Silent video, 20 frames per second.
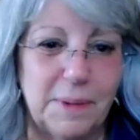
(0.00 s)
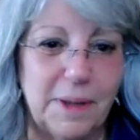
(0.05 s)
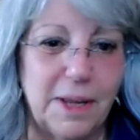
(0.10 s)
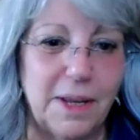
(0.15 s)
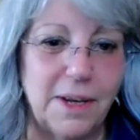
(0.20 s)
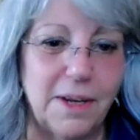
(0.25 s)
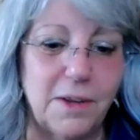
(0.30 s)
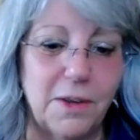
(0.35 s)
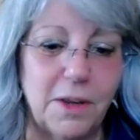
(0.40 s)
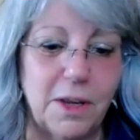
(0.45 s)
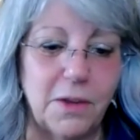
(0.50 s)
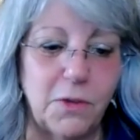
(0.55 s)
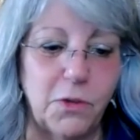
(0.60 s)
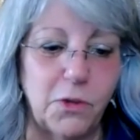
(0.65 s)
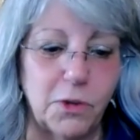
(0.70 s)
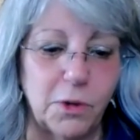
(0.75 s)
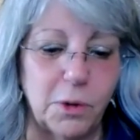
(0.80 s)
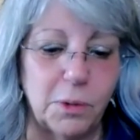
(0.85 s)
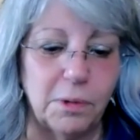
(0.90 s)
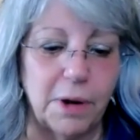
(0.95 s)
And yeah. It's
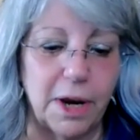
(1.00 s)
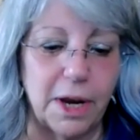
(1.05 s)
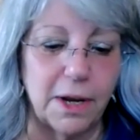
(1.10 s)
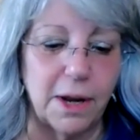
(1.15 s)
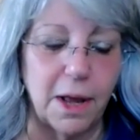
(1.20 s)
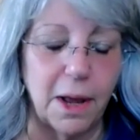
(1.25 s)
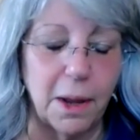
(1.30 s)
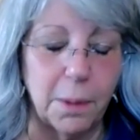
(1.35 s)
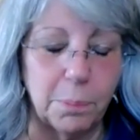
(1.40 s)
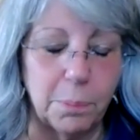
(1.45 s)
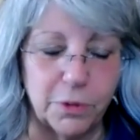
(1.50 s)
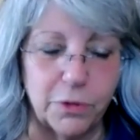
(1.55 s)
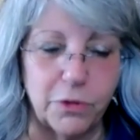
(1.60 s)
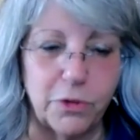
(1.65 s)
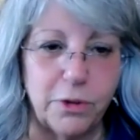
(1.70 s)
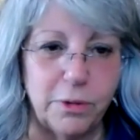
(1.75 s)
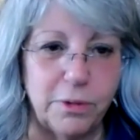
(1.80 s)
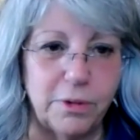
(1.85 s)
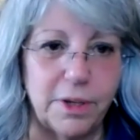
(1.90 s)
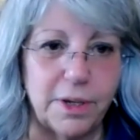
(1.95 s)
a great
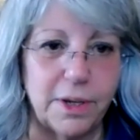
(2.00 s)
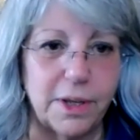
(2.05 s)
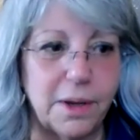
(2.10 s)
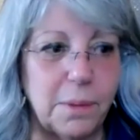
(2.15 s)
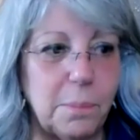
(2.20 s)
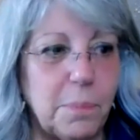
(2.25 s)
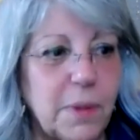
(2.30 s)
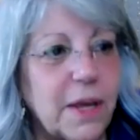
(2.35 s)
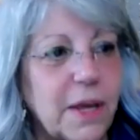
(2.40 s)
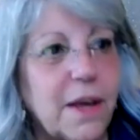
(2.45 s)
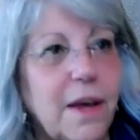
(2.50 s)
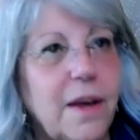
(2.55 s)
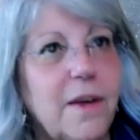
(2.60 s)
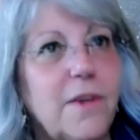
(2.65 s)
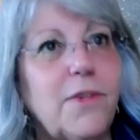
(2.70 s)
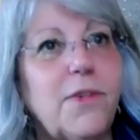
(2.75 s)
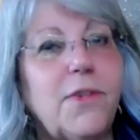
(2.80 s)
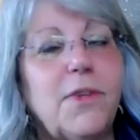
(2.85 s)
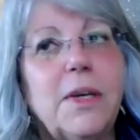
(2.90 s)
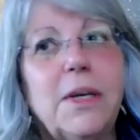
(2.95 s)
opportunity
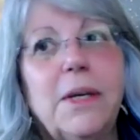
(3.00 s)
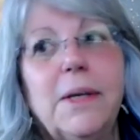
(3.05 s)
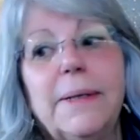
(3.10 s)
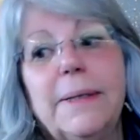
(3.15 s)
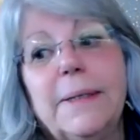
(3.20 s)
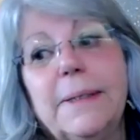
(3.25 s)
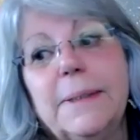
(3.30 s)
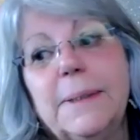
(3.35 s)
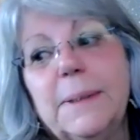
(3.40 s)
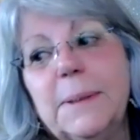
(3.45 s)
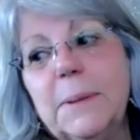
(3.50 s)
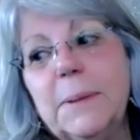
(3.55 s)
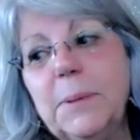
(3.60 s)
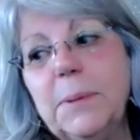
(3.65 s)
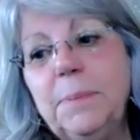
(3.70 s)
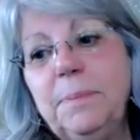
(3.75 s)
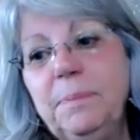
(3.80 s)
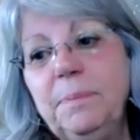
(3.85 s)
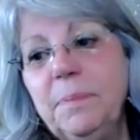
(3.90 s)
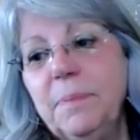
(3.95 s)
because,
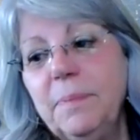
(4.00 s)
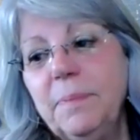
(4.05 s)
you